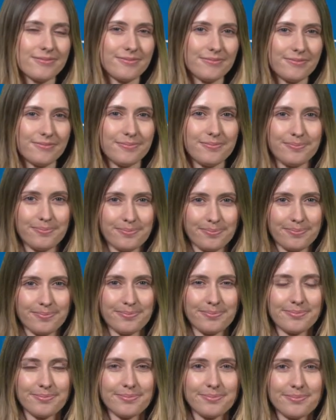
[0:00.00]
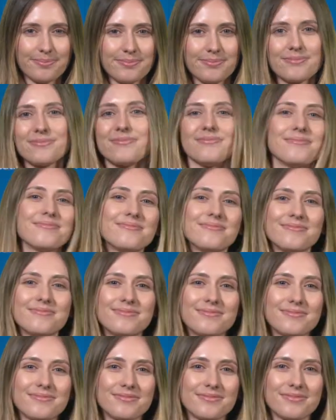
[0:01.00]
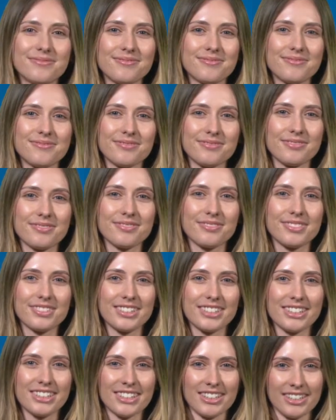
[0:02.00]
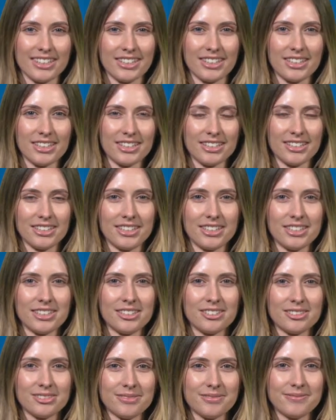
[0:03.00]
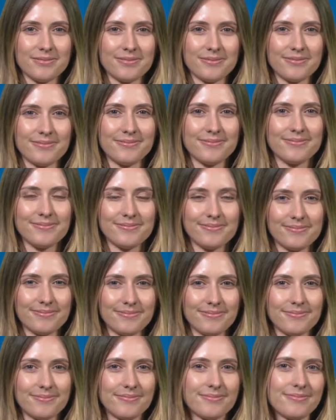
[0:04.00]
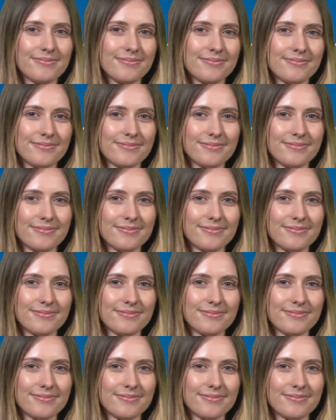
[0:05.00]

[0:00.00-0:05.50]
No words are spoken by the person on screen.